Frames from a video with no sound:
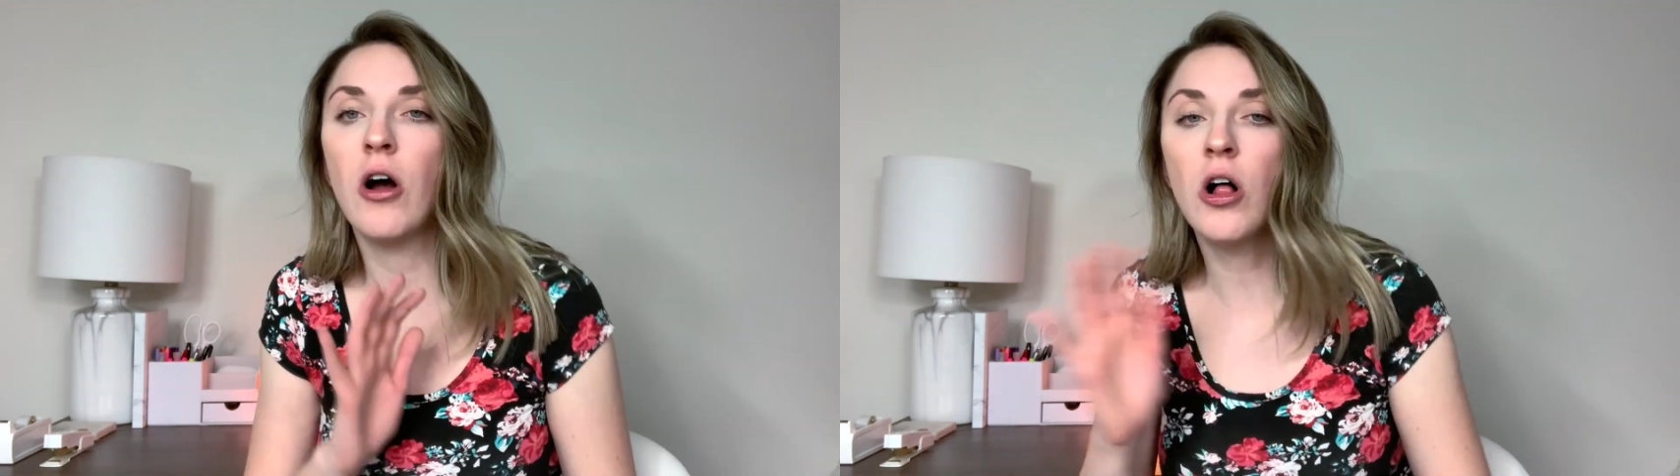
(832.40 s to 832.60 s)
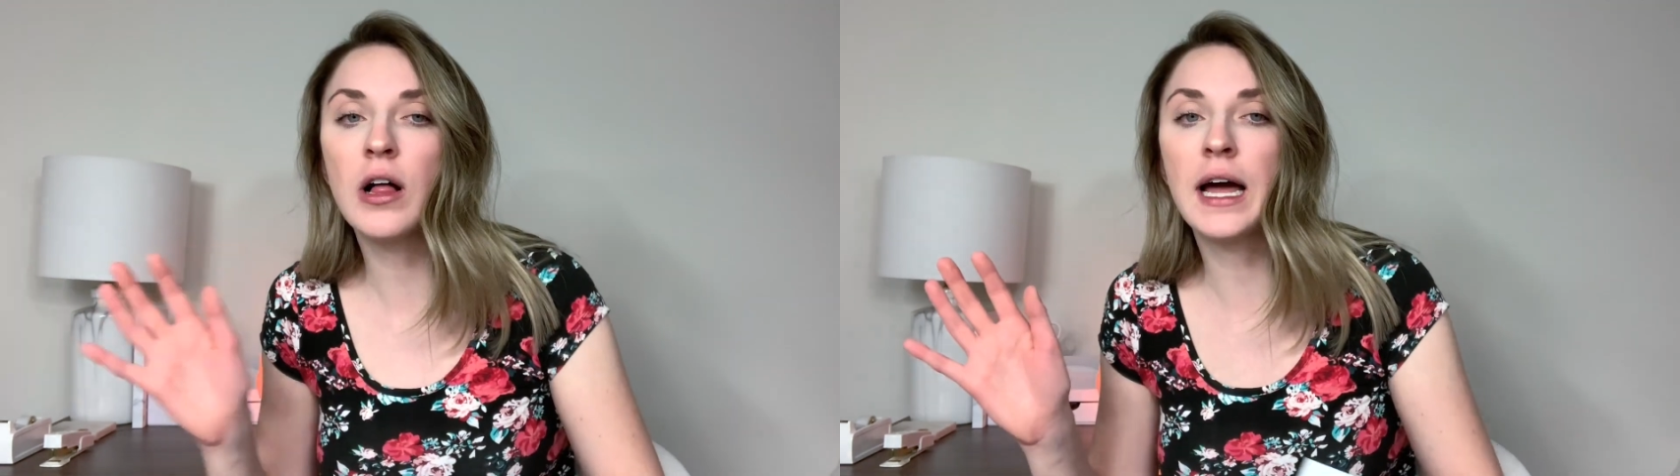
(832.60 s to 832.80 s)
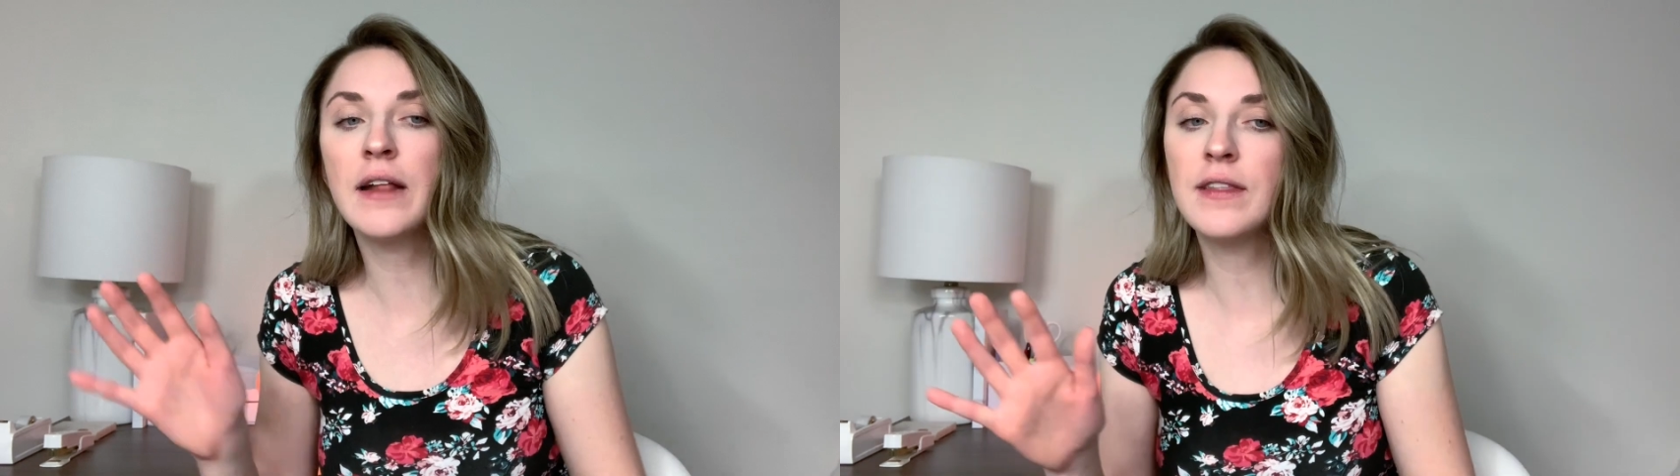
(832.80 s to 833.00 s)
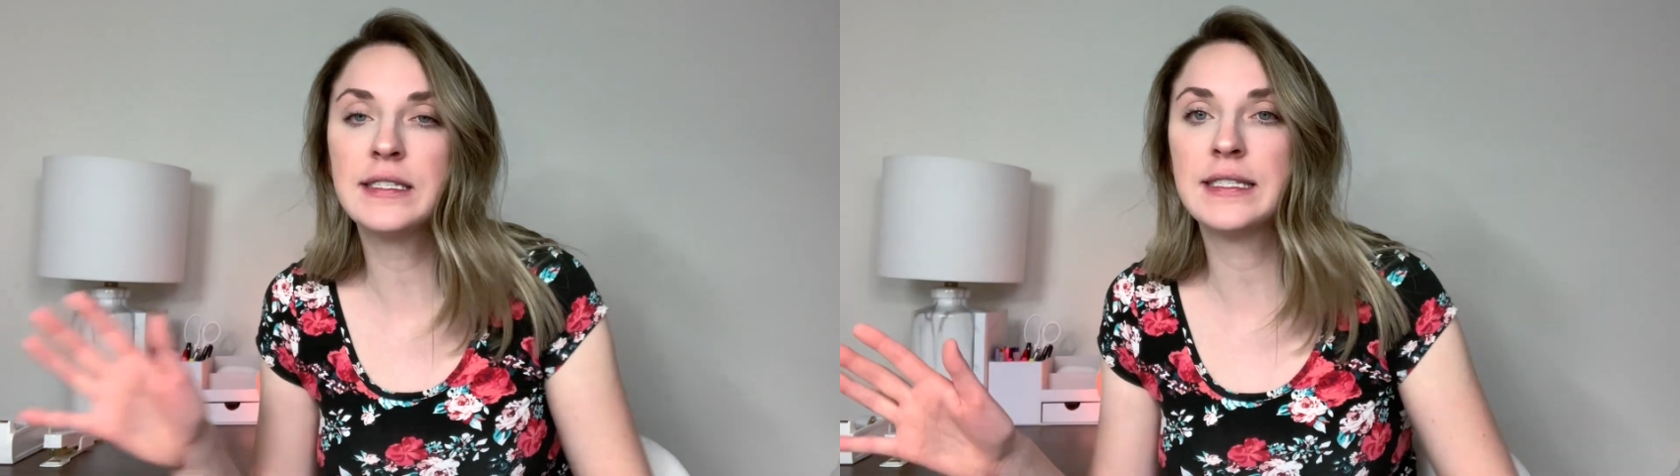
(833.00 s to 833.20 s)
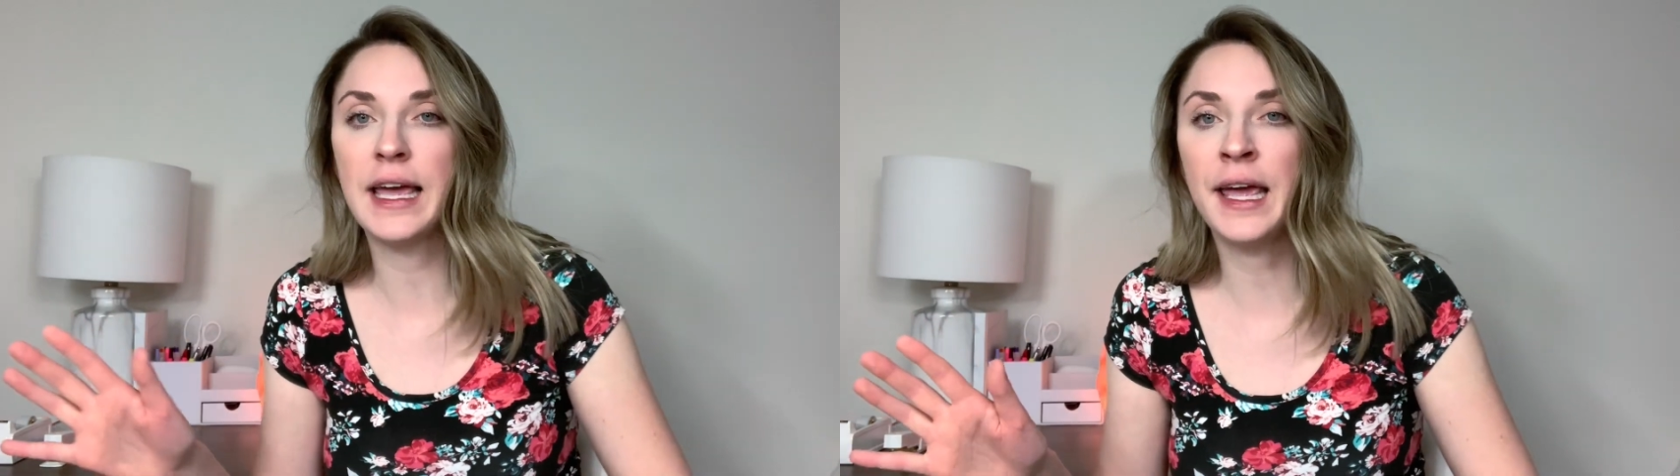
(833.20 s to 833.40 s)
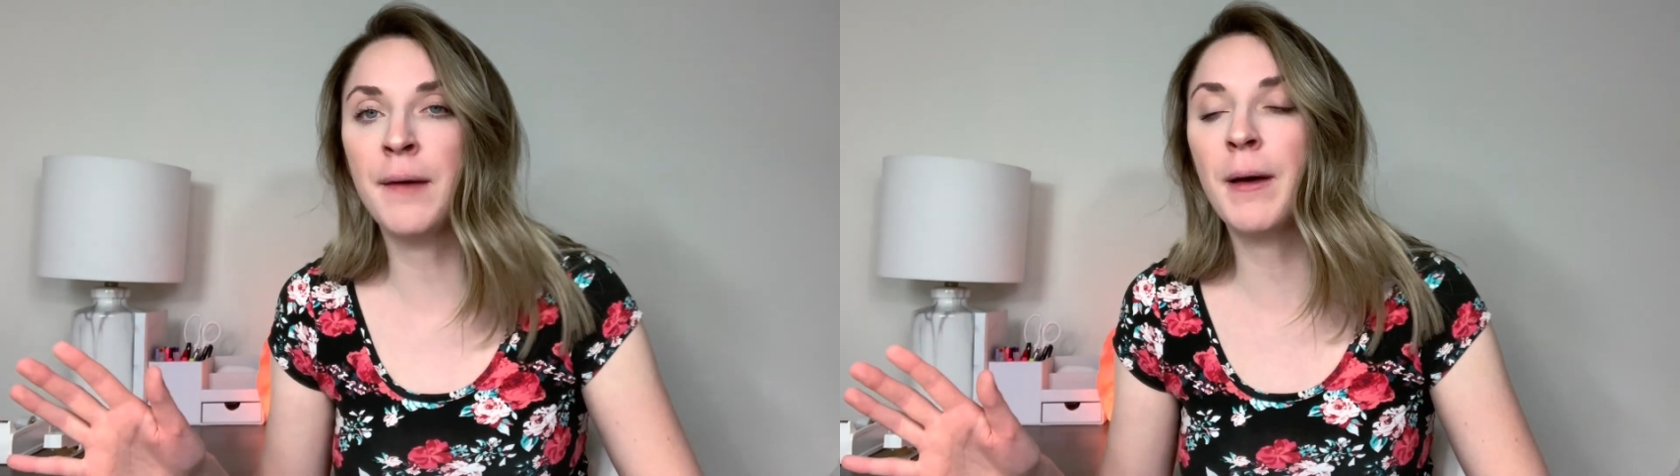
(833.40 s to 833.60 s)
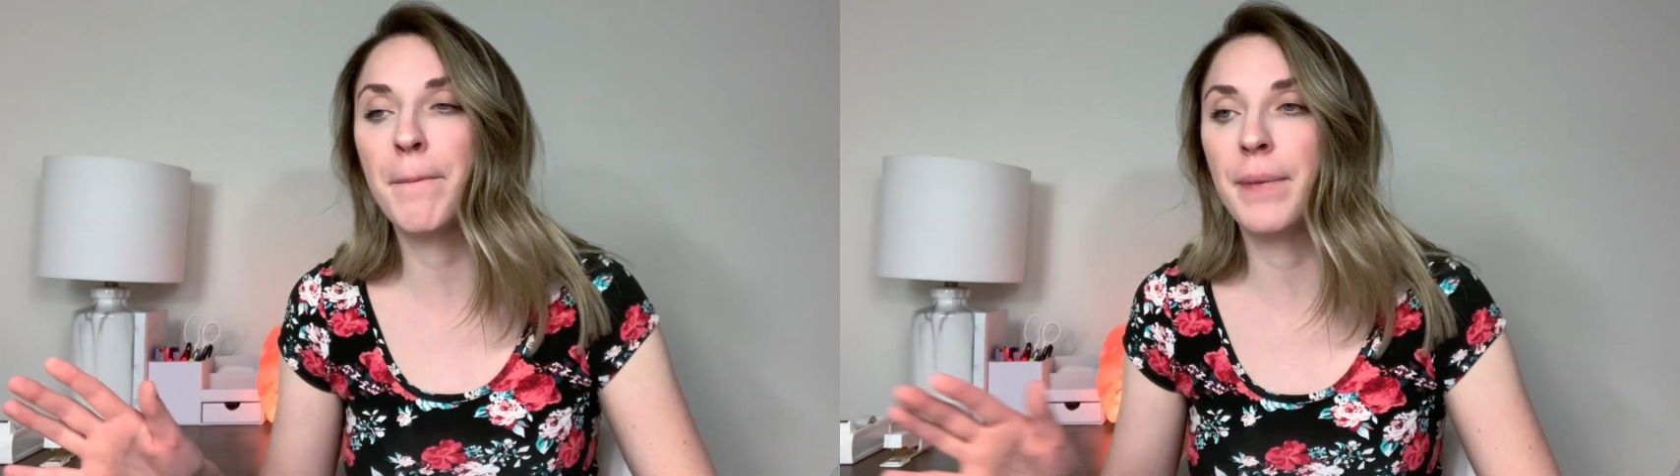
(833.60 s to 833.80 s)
all kind of the same,